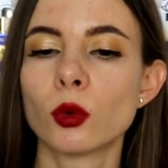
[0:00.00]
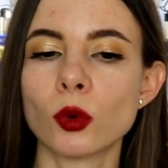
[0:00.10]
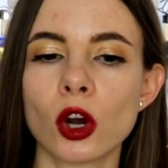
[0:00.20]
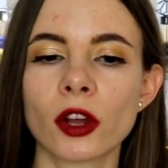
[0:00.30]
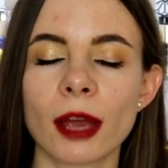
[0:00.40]

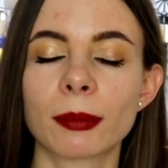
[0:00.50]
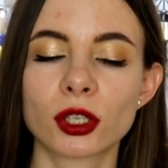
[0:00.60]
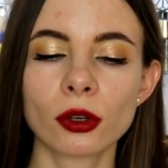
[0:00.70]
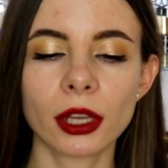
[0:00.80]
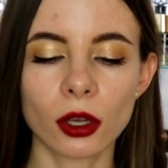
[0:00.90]
won a
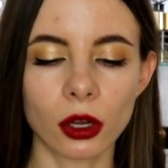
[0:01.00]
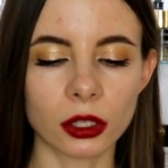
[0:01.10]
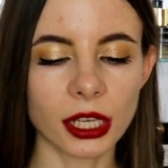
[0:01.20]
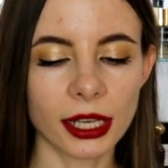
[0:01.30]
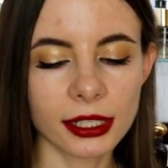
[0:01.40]
patchouli
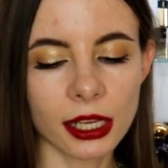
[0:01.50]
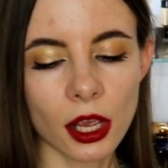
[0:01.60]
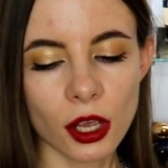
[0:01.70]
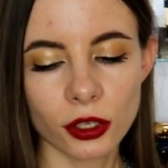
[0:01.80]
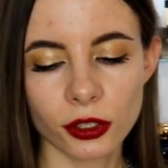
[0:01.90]
contest.
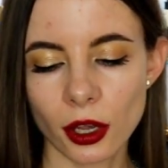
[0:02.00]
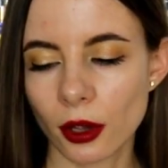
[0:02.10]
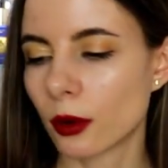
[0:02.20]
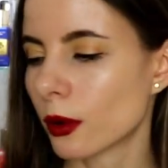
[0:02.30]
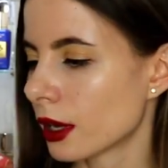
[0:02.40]

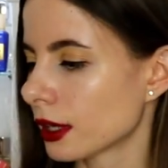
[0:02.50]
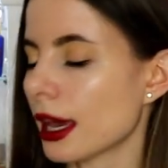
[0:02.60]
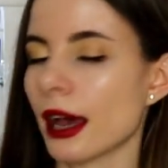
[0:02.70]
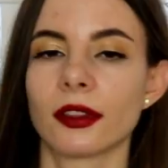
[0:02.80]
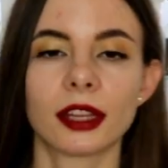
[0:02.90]
So
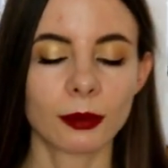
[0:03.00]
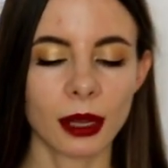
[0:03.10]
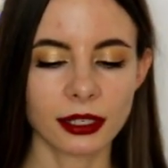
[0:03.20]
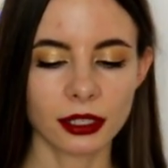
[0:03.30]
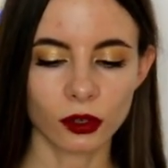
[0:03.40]
yeah, that
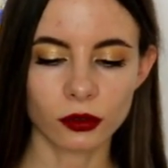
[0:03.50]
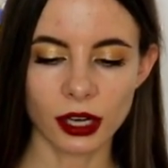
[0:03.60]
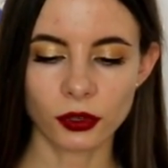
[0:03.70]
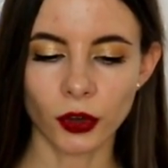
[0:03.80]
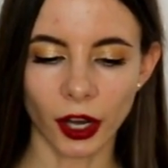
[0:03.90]
makes it a
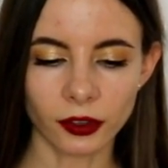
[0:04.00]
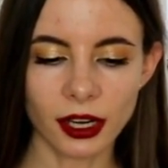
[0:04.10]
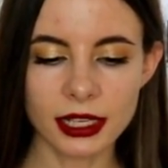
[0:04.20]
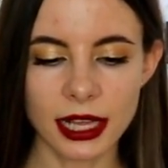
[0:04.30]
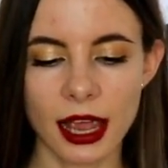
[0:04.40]
great
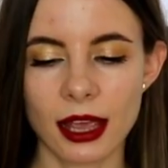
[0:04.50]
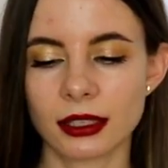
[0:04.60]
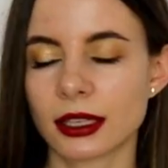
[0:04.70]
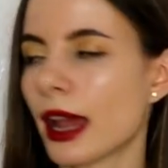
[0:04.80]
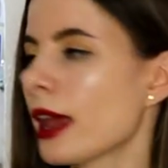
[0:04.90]
fragrance.
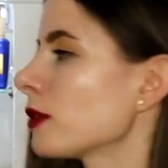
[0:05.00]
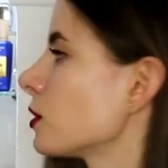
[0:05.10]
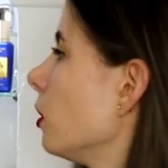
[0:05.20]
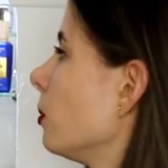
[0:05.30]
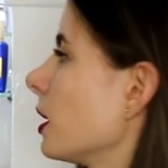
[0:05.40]
And I have
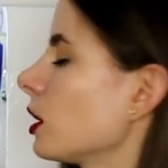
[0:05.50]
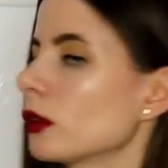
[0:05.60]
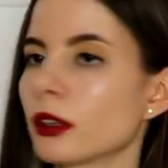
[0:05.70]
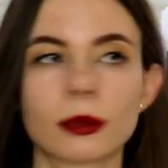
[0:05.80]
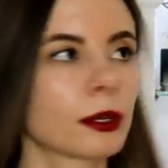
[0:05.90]
so many unique